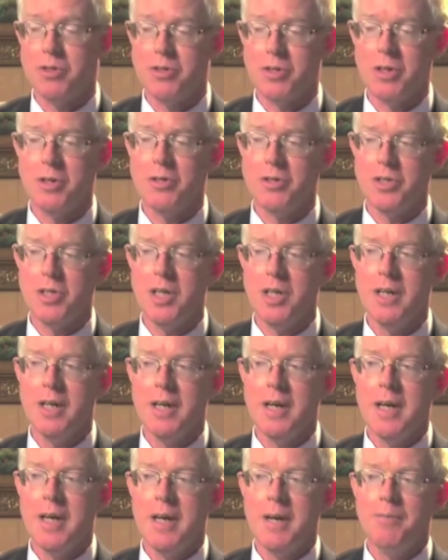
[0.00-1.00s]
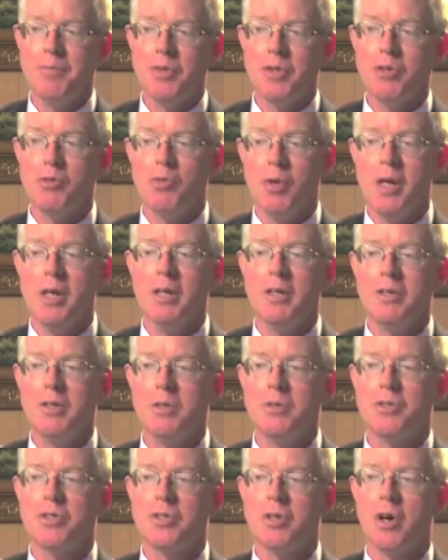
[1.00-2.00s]
So you see, you really
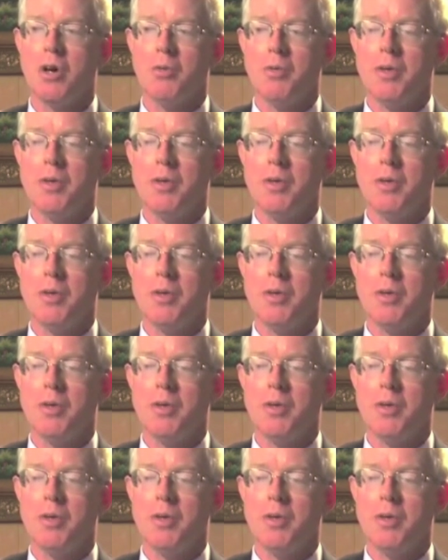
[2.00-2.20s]
do start